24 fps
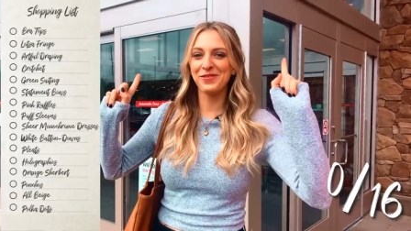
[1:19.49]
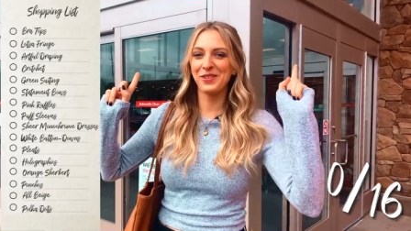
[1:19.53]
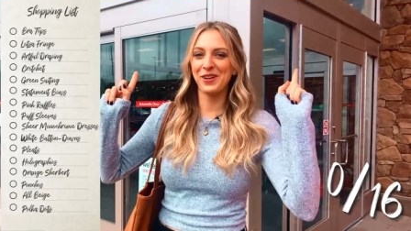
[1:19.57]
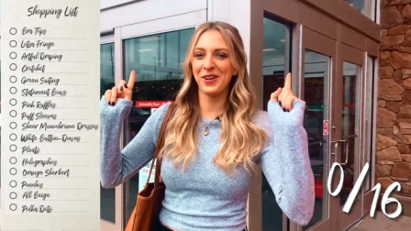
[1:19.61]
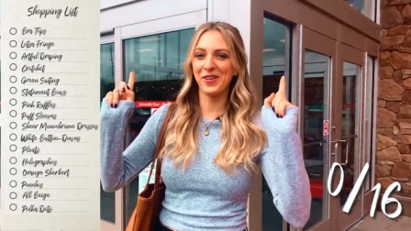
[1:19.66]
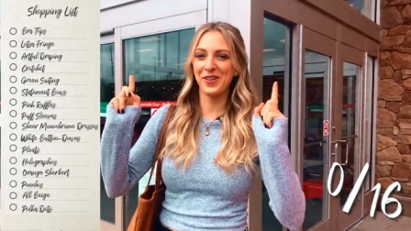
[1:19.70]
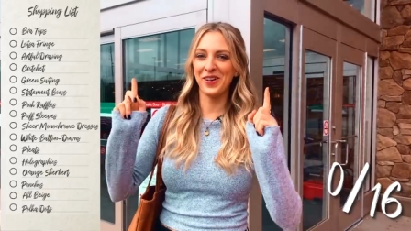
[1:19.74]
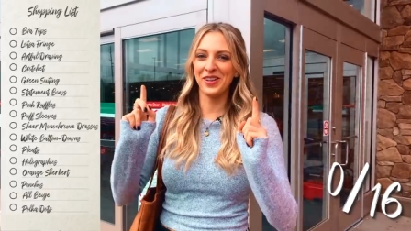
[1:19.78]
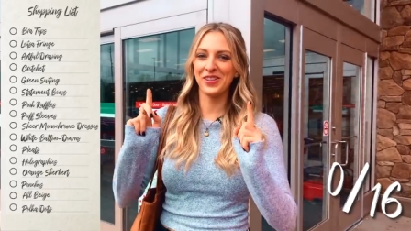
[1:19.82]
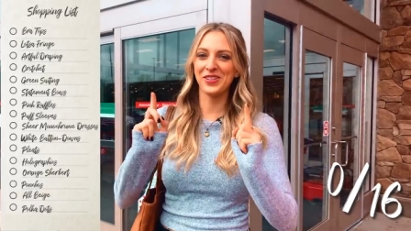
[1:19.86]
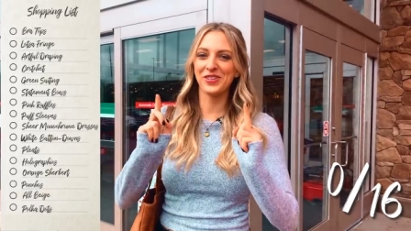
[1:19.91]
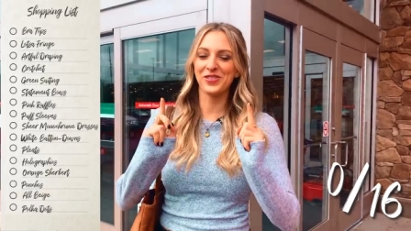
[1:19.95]
We're
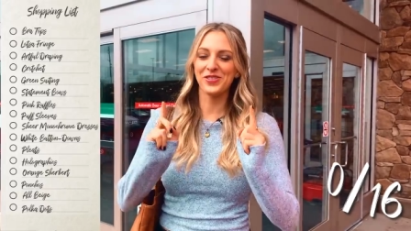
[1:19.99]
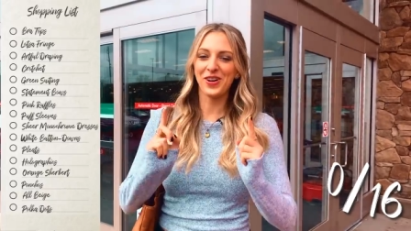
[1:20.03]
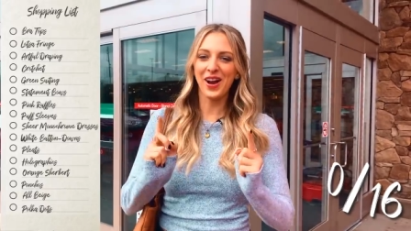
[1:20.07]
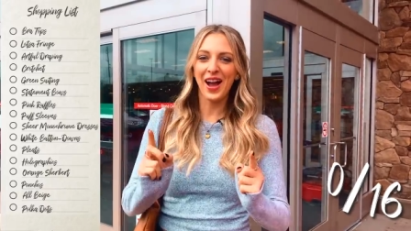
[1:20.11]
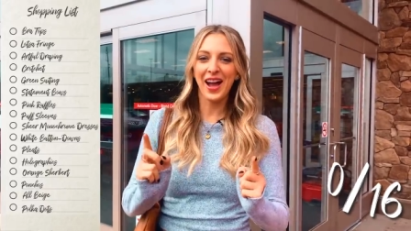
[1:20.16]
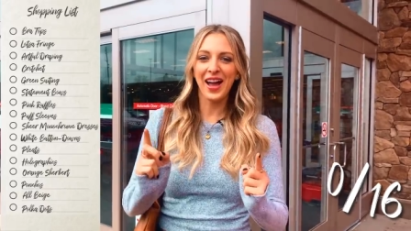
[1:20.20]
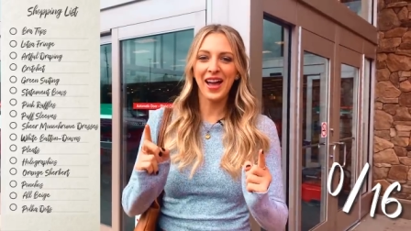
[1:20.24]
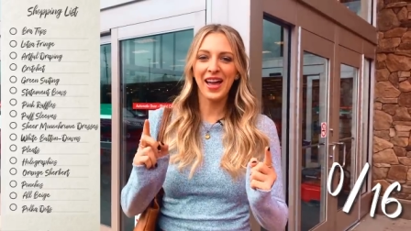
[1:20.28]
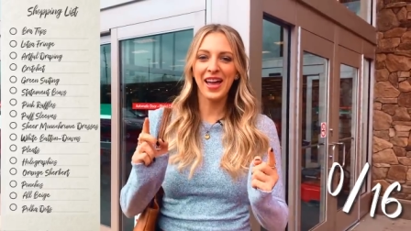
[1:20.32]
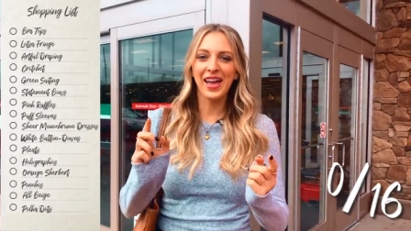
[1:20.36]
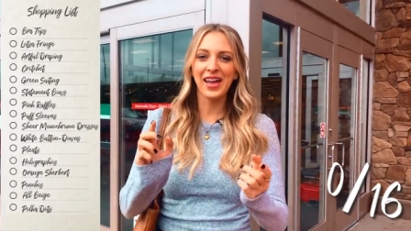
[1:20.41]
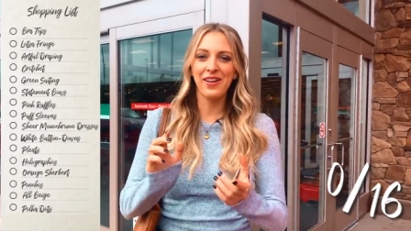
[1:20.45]
going to
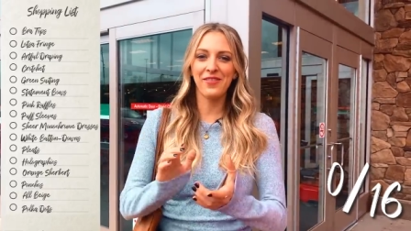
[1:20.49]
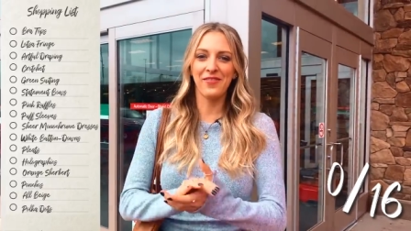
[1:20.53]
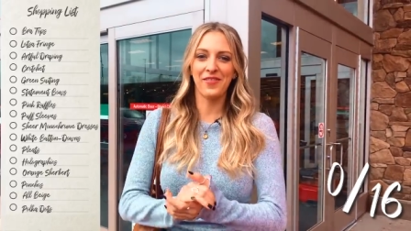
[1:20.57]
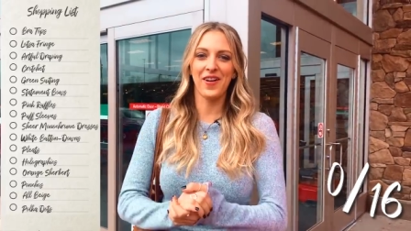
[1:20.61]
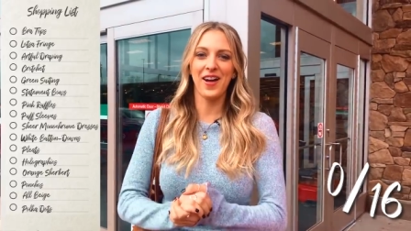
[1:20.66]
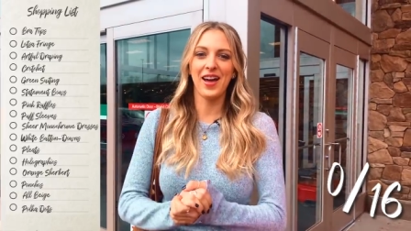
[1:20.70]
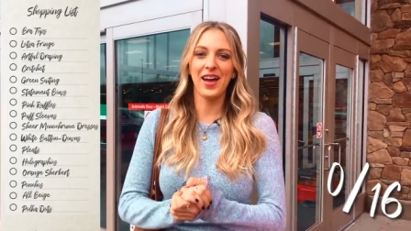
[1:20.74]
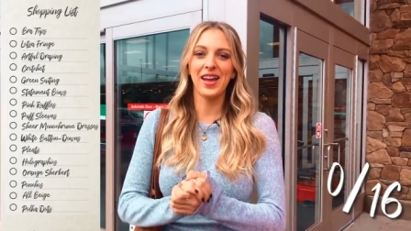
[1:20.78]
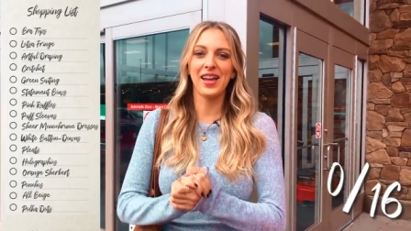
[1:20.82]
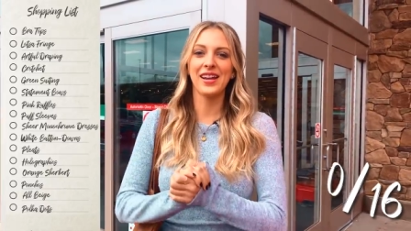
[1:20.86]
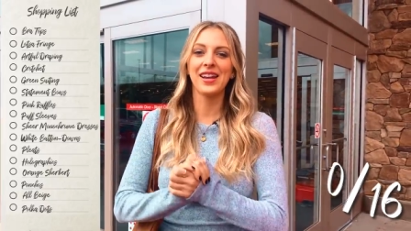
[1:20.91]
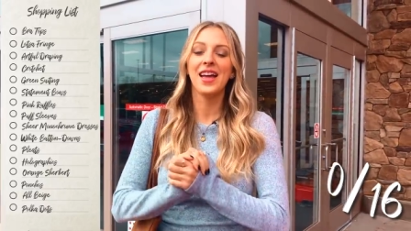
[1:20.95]
try and
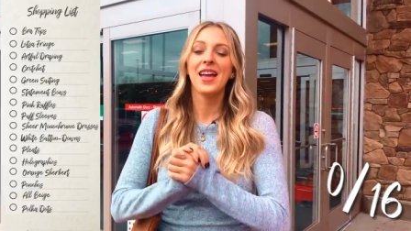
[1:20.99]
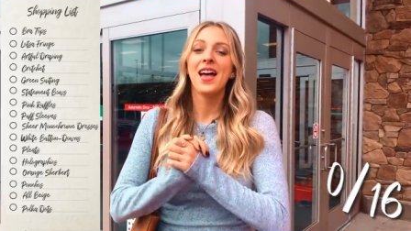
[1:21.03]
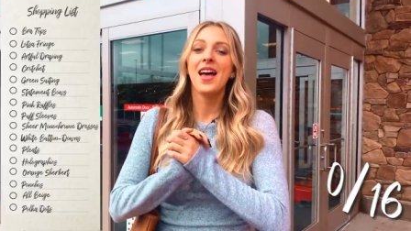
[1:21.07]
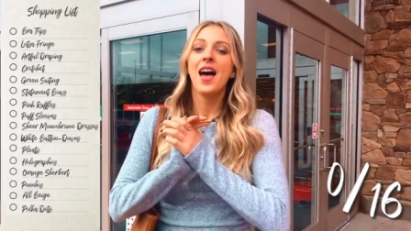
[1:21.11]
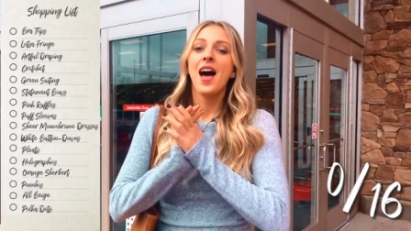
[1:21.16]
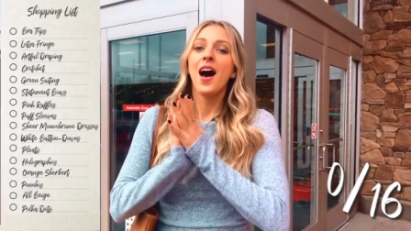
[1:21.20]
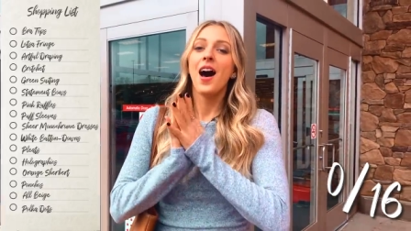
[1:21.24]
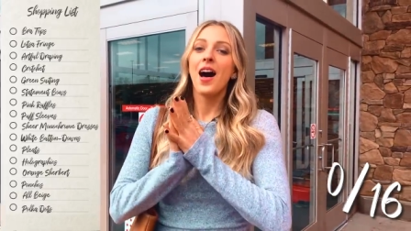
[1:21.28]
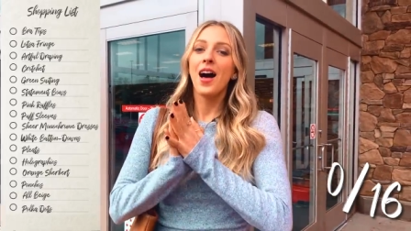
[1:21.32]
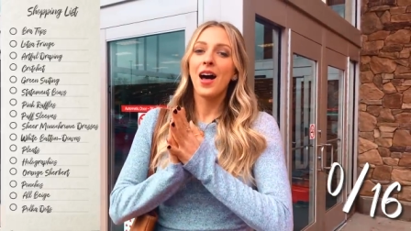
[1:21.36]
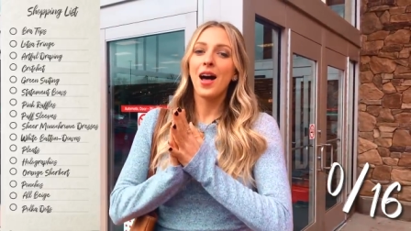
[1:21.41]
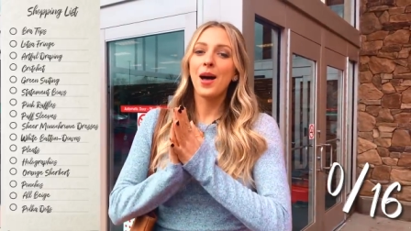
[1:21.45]
find
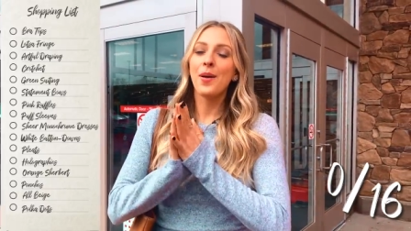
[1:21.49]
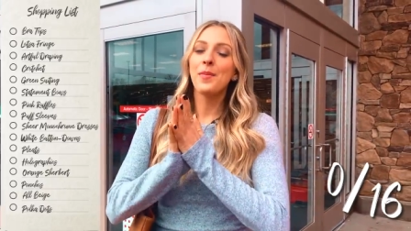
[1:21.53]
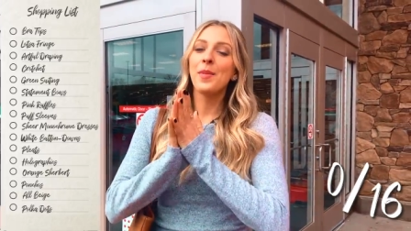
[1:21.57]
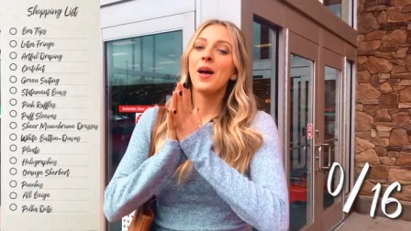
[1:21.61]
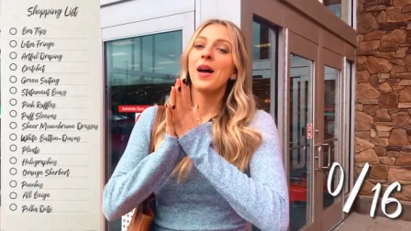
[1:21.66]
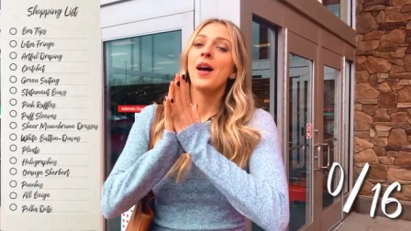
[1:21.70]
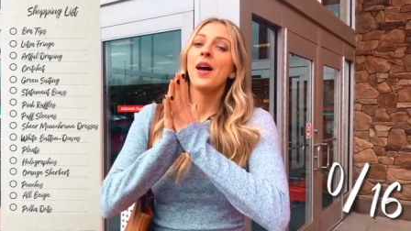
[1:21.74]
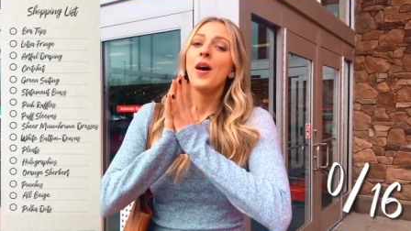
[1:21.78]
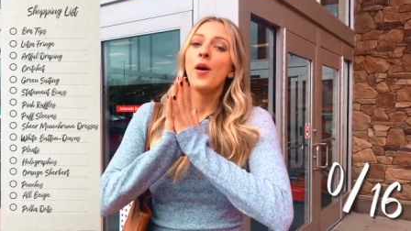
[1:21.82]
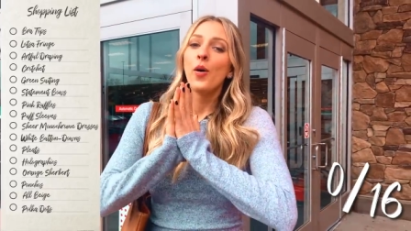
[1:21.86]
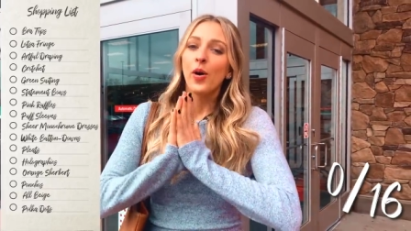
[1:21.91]
um,